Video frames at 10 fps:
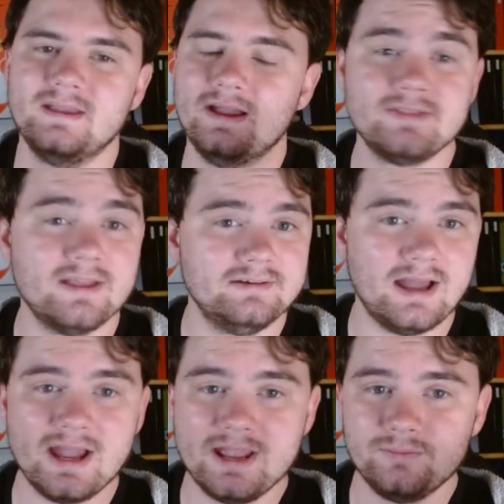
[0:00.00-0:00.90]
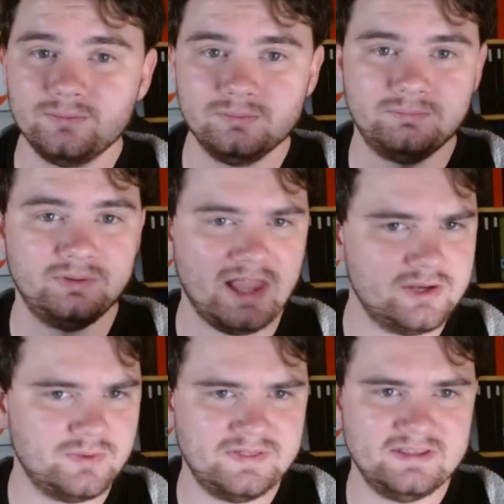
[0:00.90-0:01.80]
And then I
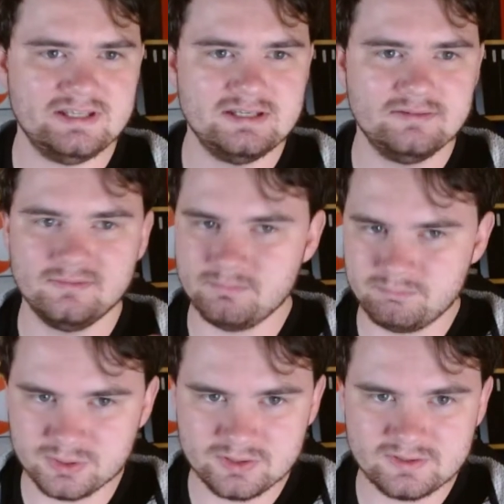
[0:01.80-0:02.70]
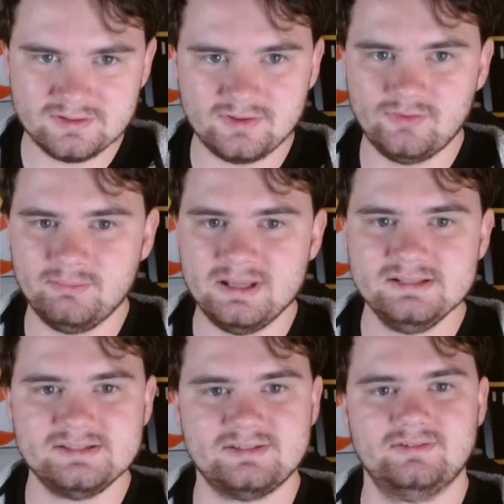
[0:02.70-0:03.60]
played with the bird a little
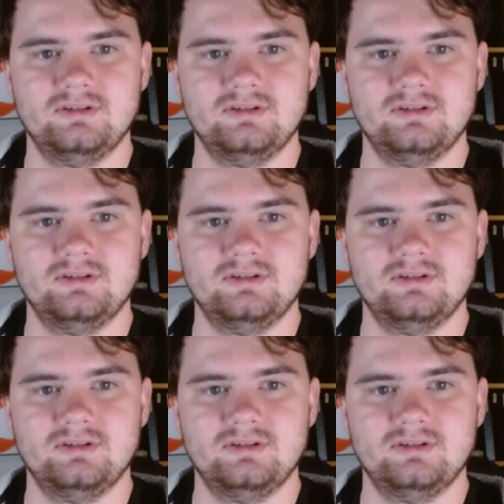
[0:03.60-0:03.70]
bit.